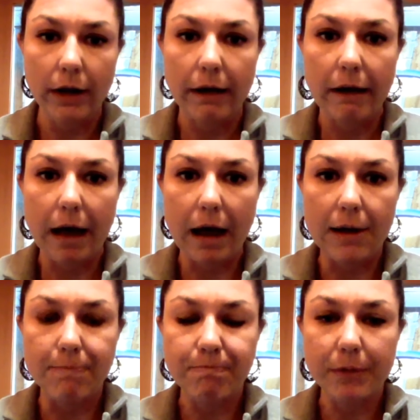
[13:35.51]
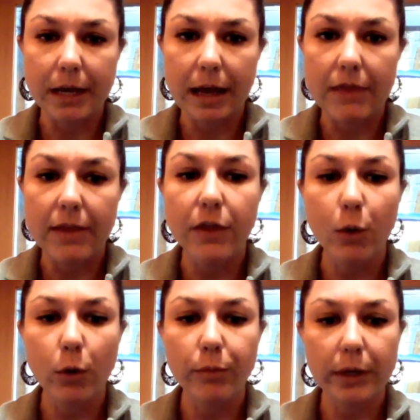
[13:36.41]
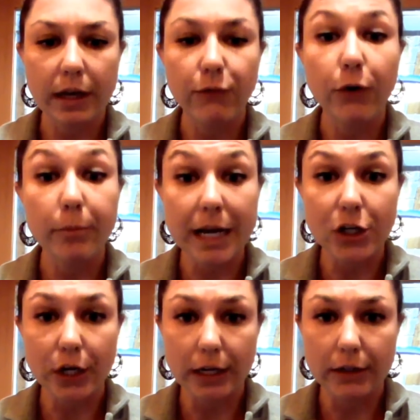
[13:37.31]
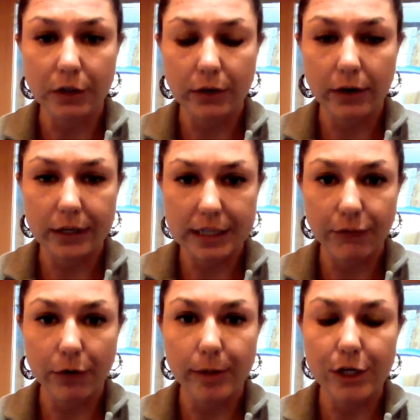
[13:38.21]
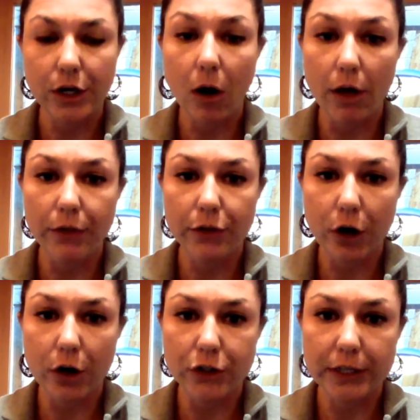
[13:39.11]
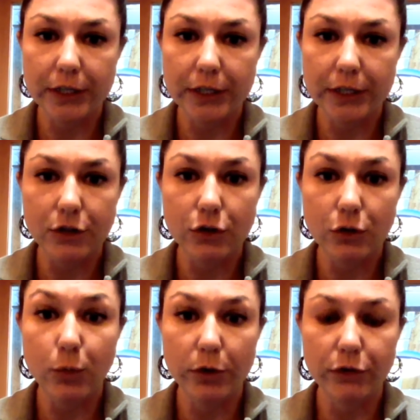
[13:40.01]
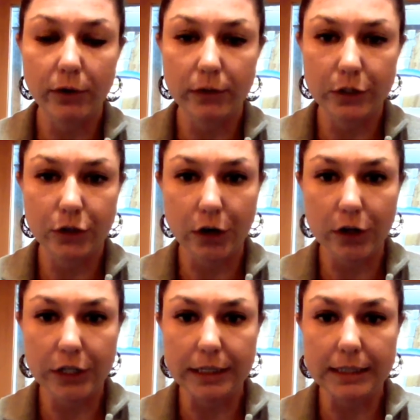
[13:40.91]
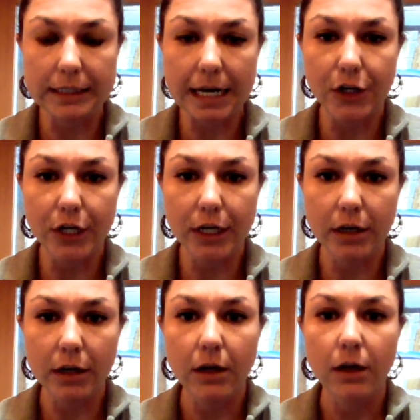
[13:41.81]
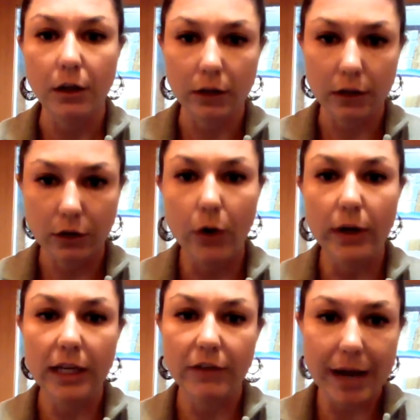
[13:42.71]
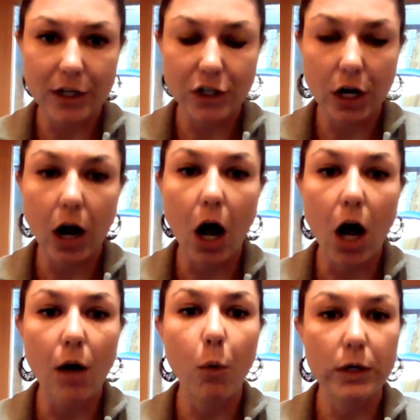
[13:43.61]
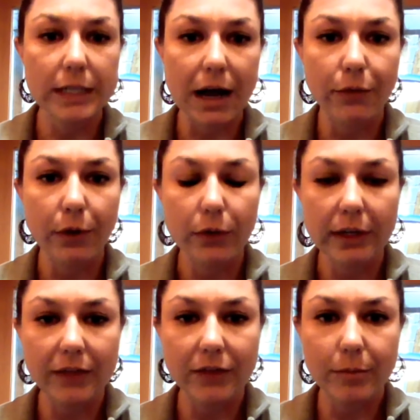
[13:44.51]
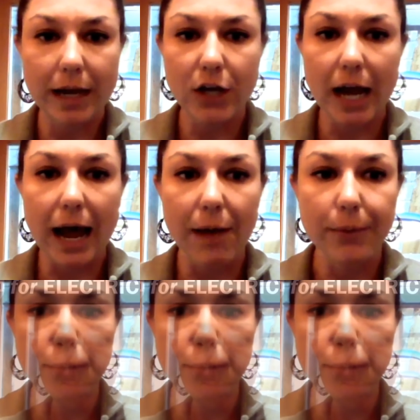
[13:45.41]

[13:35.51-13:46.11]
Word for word: And then there would be information. So there is information on the charger that says to reserve this charging station, go to evmatch.com or download the EVMatch app.